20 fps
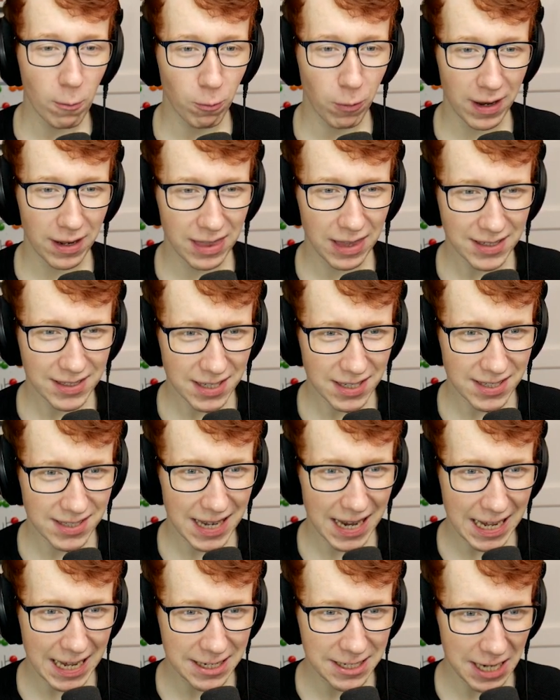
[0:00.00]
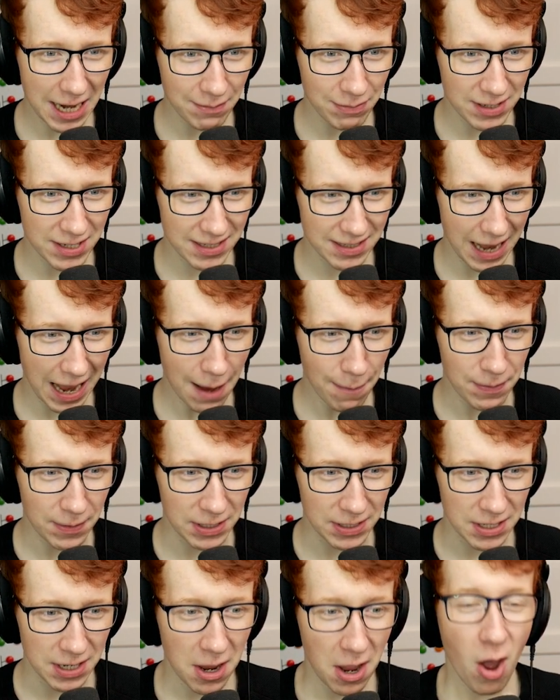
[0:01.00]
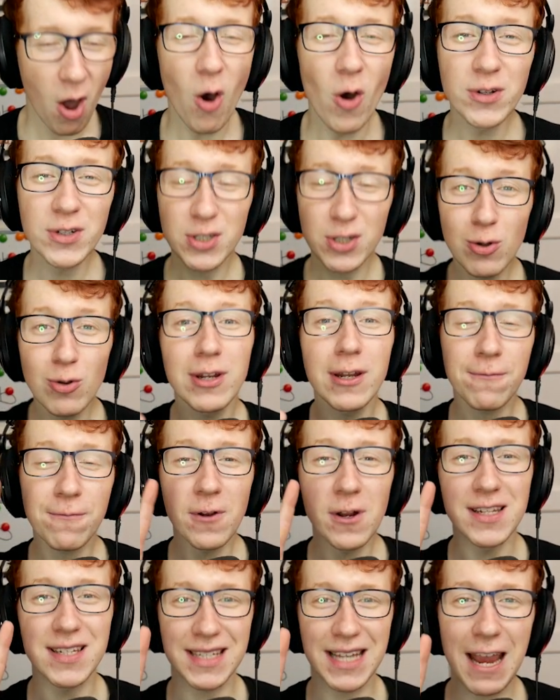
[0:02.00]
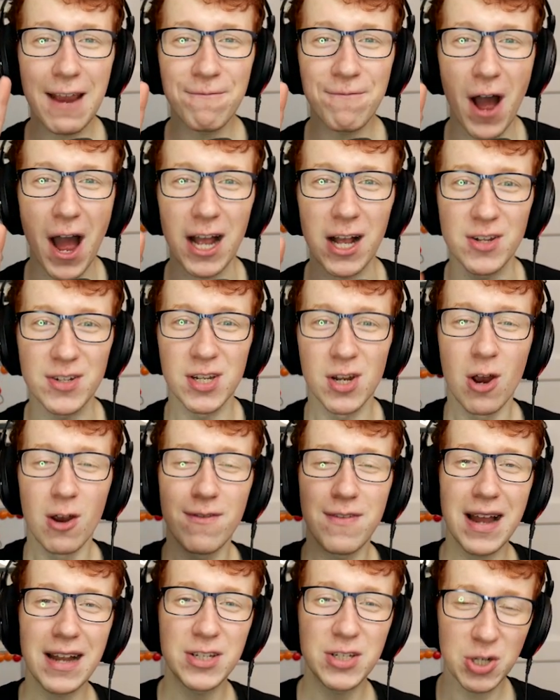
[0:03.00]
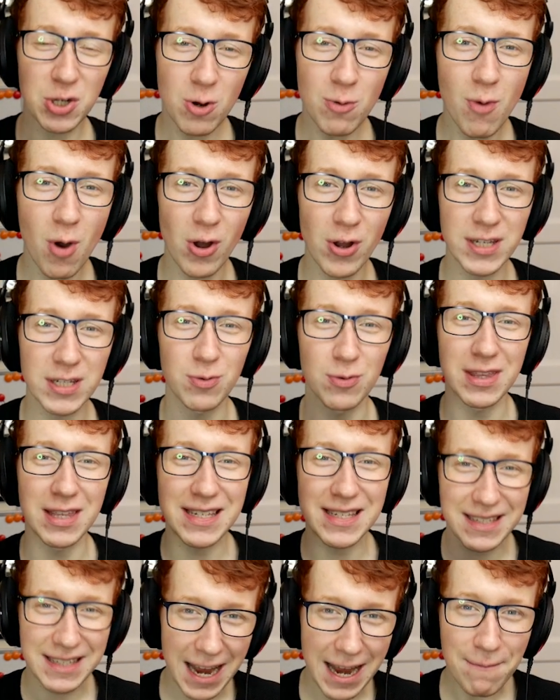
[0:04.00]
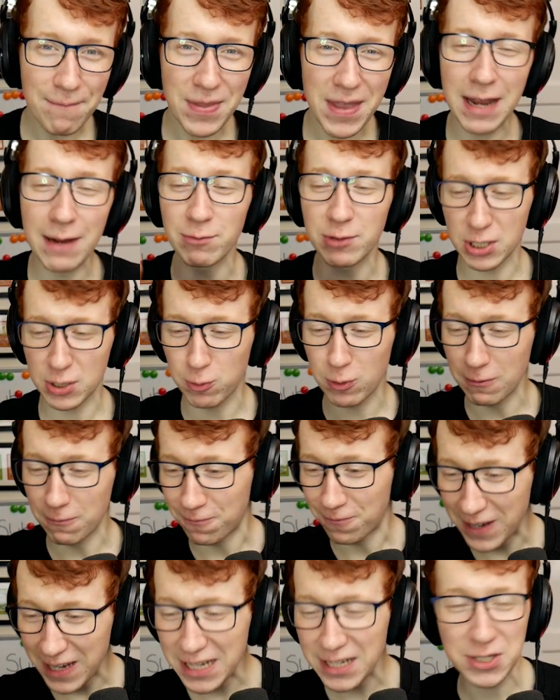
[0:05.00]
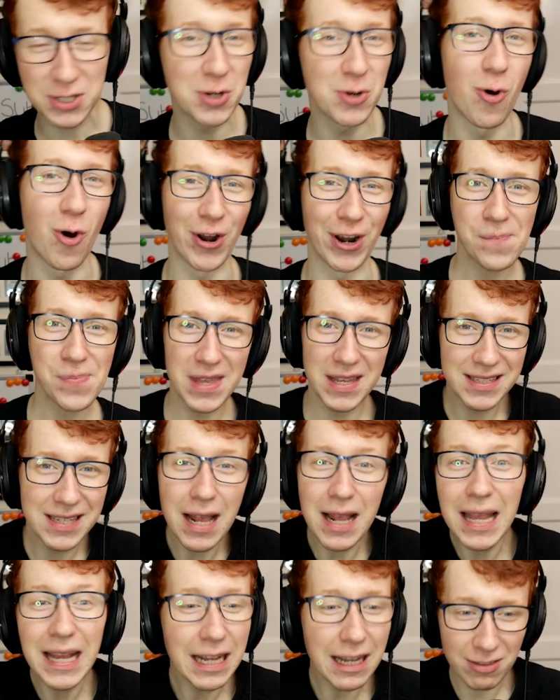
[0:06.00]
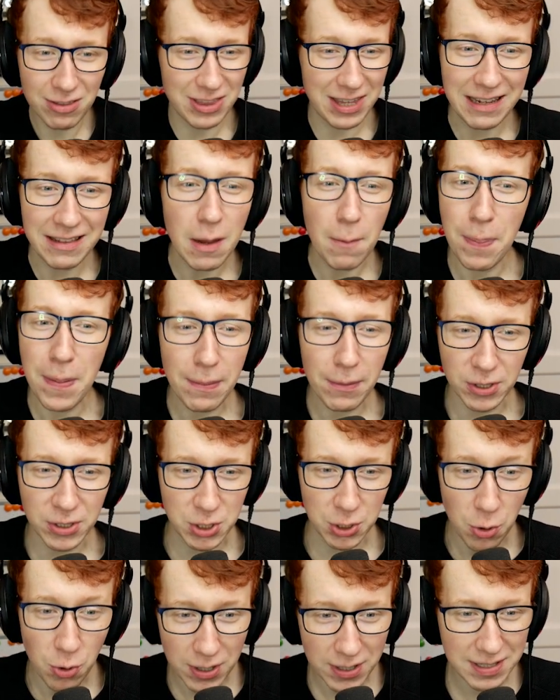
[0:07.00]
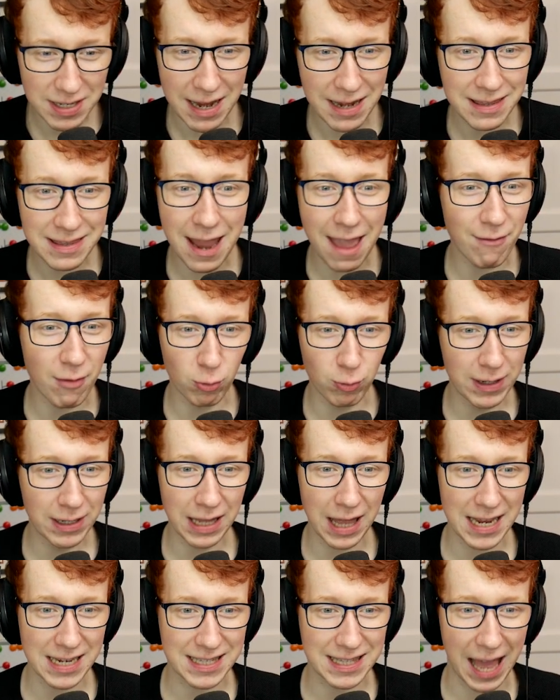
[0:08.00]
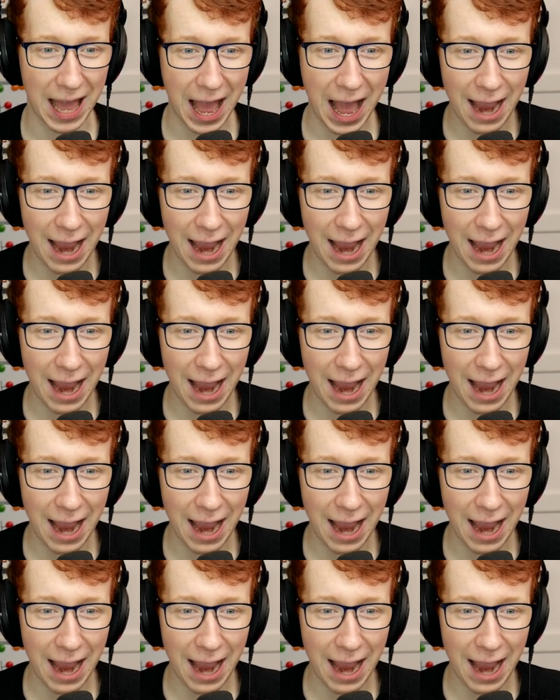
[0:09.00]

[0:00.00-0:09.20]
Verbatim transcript: That's the second time this has happened. On two different save files, we've had two mons with the same name, just with V2 on it. Is that like a thing that people do? Because I never realized that.